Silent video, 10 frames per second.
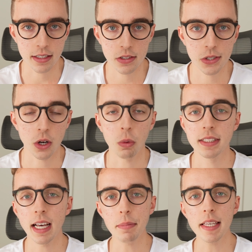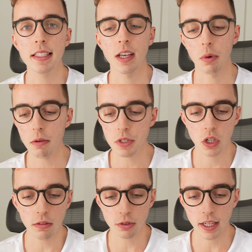So with that being said, what I was
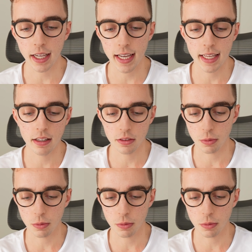covering in